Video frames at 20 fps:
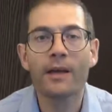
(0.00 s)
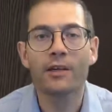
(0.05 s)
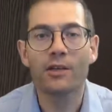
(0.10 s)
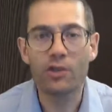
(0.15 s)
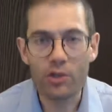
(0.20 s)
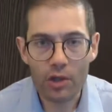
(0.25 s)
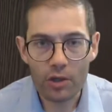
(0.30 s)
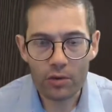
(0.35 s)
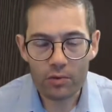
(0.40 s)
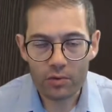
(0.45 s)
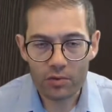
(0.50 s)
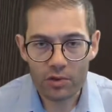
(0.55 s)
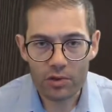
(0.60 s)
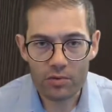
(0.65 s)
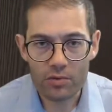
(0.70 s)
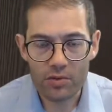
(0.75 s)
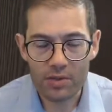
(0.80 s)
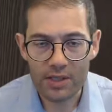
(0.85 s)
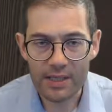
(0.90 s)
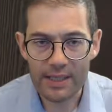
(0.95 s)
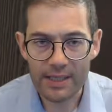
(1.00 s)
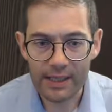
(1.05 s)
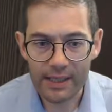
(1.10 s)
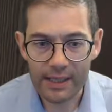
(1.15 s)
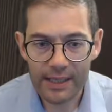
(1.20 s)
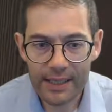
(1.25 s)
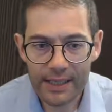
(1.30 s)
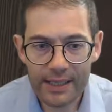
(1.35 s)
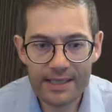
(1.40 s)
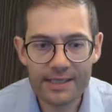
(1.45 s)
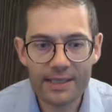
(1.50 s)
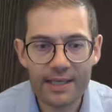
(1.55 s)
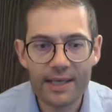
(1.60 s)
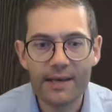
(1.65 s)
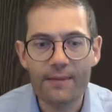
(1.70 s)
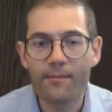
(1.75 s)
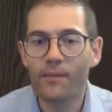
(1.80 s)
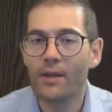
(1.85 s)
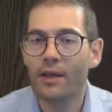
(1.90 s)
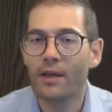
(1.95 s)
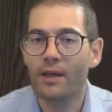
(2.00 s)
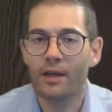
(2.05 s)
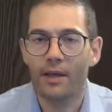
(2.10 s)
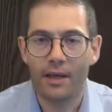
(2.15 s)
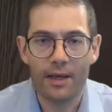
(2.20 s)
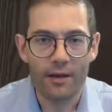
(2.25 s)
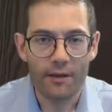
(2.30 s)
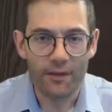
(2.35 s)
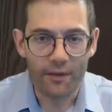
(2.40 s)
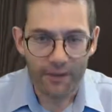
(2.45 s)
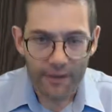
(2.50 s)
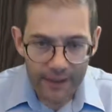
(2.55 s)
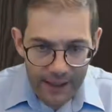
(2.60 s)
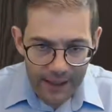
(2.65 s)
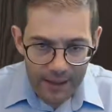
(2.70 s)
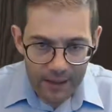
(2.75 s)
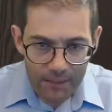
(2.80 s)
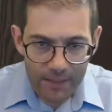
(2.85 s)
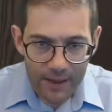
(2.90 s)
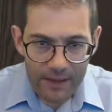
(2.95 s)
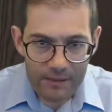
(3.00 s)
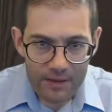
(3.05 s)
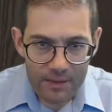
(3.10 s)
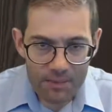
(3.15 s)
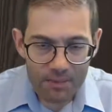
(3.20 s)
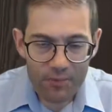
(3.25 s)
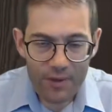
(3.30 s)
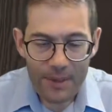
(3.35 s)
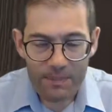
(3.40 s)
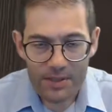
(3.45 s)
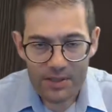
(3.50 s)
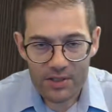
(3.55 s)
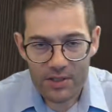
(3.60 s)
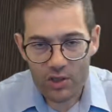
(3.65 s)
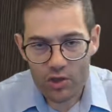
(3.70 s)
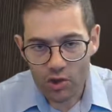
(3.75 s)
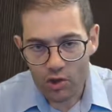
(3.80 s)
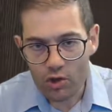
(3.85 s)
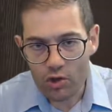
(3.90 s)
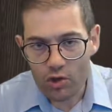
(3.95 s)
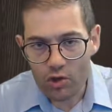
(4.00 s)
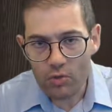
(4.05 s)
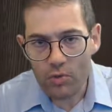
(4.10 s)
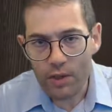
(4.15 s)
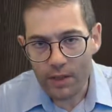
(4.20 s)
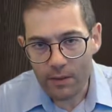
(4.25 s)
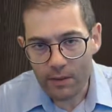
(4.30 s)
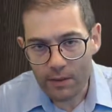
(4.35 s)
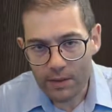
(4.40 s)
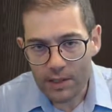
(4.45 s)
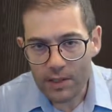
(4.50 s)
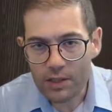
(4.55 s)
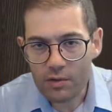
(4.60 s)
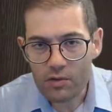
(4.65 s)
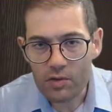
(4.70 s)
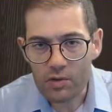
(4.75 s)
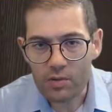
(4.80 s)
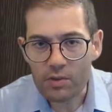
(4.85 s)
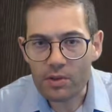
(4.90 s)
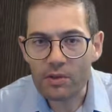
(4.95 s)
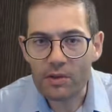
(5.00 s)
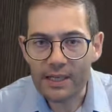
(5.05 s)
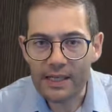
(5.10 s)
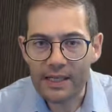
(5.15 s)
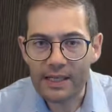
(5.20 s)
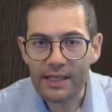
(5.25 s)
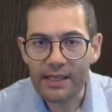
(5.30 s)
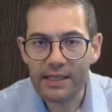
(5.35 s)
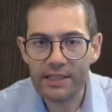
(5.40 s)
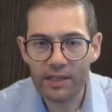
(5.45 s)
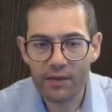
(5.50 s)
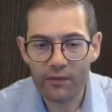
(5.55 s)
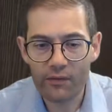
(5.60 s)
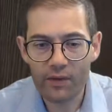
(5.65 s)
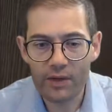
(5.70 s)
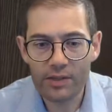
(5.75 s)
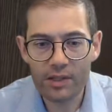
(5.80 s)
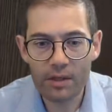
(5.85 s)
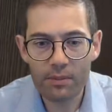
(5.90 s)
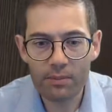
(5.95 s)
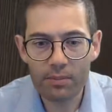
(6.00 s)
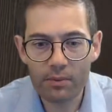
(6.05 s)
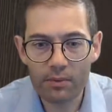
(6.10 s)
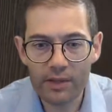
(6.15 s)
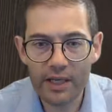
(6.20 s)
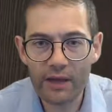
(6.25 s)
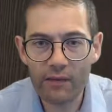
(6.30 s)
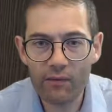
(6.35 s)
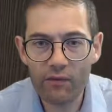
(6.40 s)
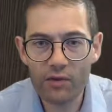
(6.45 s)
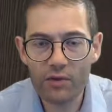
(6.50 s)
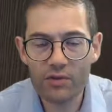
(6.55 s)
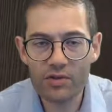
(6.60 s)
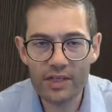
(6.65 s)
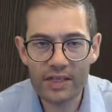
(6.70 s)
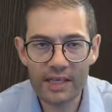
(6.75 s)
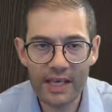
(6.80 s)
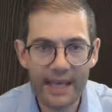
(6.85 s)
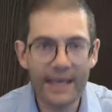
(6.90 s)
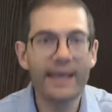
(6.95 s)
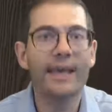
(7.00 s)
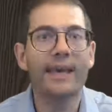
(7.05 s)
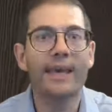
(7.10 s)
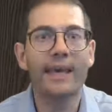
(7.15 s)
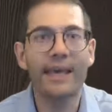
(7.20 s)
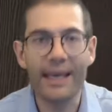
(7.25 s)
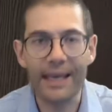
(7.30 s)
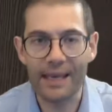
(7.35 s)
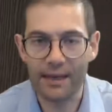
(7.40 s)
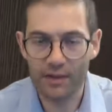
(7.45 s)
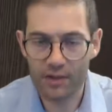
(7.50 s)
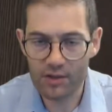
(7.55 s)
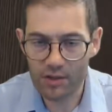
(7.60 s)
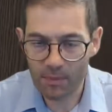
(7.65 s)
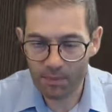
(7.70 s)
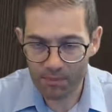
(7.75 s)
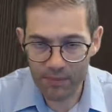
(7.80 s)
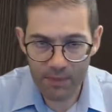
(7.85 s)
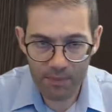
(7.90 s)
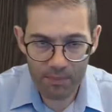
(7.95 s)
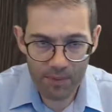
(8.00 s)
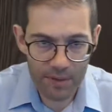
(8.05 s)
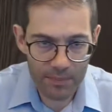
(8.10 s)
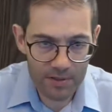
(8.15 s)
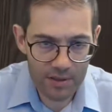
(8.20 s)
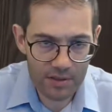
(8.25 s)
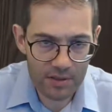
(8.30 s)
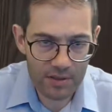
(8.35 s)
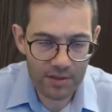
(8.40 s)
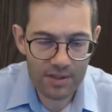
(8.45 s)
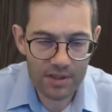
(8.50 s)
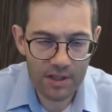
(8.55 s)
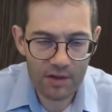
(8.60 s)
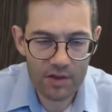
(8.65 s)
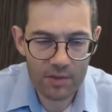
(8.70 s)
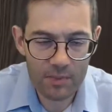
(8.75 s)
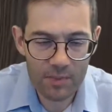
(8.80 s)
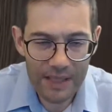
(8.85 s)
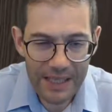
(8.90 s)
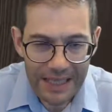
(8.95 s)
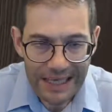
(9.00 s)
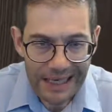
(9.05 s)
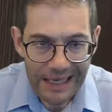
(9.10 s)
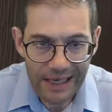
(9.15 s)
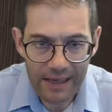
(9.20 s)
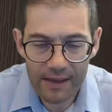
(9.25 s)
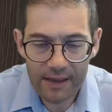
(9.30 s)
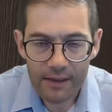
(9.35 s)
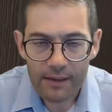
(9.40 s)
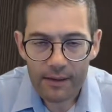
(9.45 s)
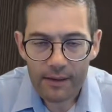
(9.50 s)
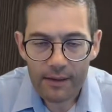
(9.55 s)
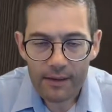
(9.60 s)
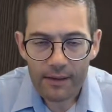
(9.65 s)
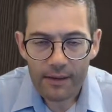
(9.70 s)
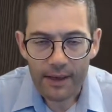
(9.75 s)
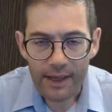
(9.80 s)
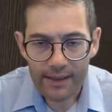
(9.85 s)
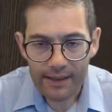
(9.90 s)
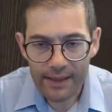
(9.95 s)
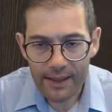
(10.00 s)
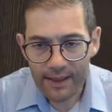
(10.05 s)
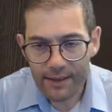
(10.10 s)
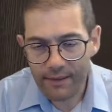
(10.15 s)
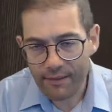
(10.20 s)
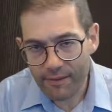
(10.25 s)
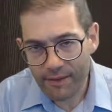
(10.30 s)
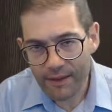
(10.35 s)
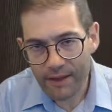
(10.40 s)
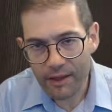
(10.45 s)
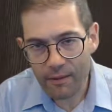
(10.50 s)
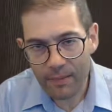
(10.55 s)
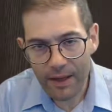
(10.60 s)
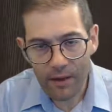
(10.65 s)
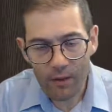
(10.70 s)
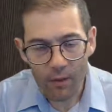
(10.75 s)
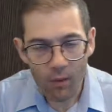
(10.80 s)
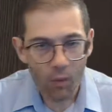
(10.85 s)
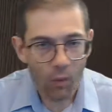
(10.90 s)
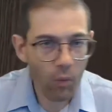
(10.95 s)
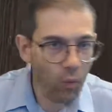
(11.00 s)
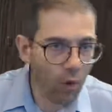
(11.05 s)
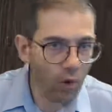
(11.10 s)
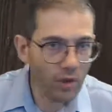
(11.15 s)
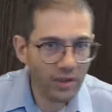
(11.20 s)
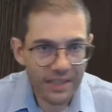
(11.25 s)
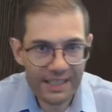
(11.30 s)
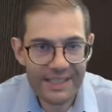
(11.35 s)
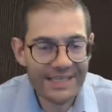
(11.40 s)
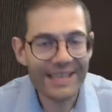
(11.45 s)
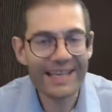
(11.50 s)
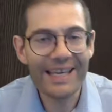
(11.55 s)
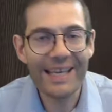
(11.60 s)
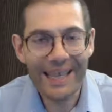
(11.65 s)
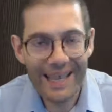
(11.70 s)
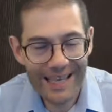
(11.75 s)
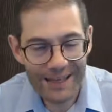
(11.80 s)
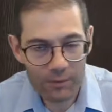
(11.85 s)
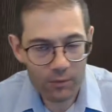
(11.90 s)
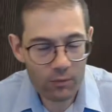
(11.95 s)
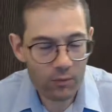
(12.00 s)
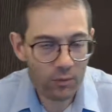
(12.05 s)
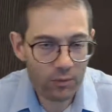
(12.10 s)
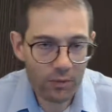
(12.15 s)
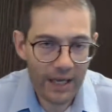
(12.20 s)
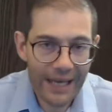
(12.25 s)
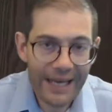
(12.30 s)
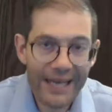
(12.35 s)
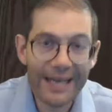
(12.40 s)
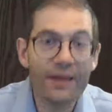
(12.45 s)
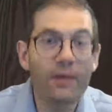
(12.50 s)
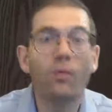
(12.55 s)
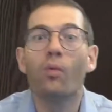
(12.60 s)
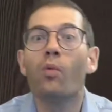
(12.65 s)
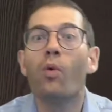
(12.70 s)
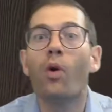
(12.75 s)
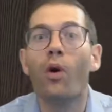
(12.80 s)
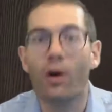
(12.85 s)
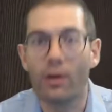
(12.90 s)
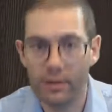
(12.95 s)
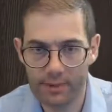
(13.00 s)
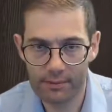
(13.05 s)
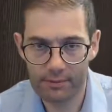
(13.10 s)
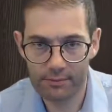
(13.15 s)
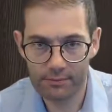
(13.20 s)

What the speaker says: Don't use legalese. Think about the preposition you are going to use with your legalese. So for example, if you say herein, so the preposition is going to be in, and then think about what is in what.